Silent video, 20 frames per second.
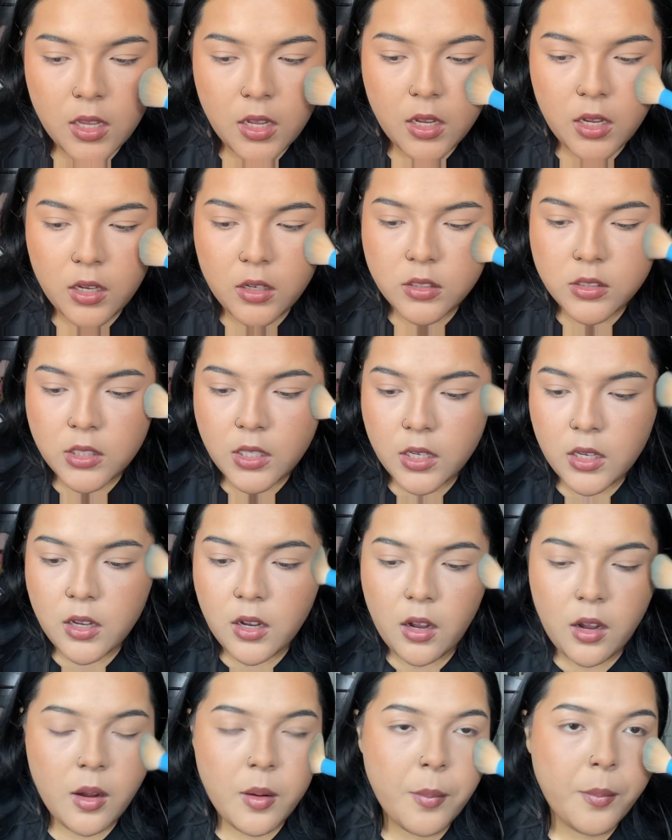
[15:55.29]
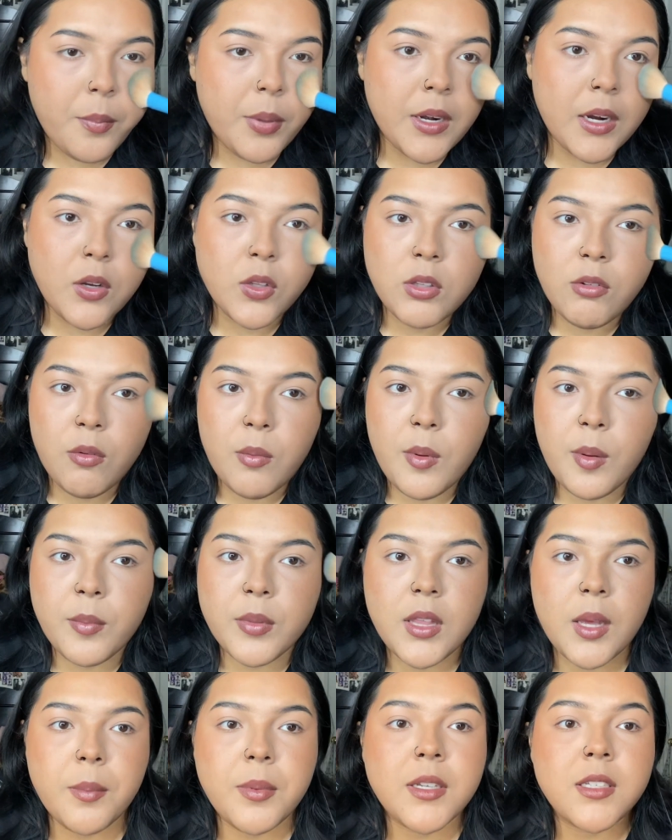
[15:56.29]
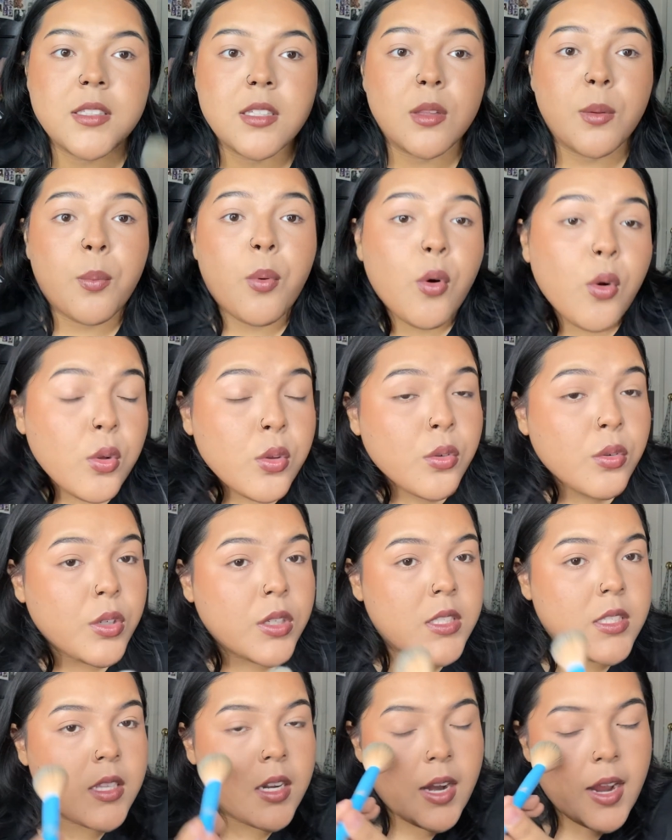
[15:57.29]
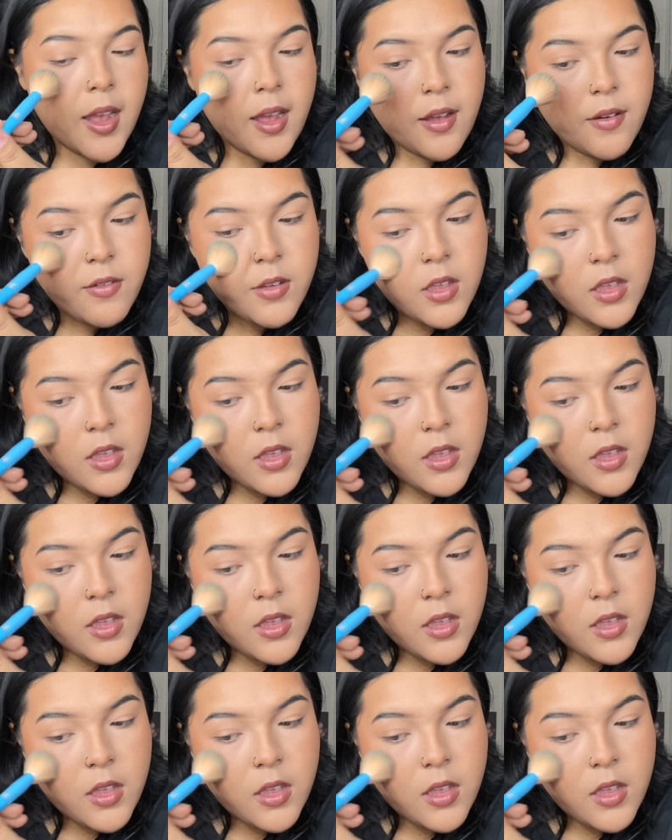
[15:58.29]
I was like, but I only remember that because of the Polaroids that I have